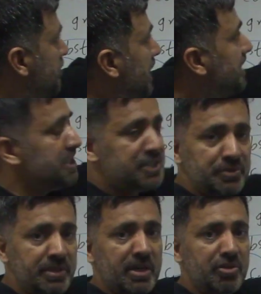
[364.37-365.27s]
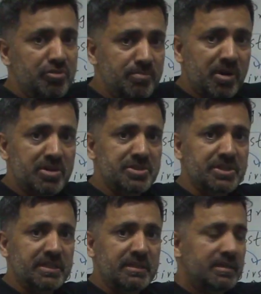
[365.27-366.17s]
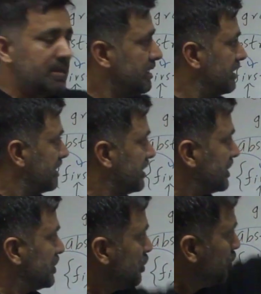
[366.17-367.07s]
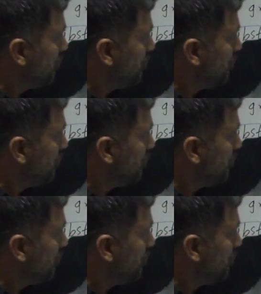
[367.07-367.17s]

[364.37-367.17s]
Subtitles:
multitude or a numerosity, you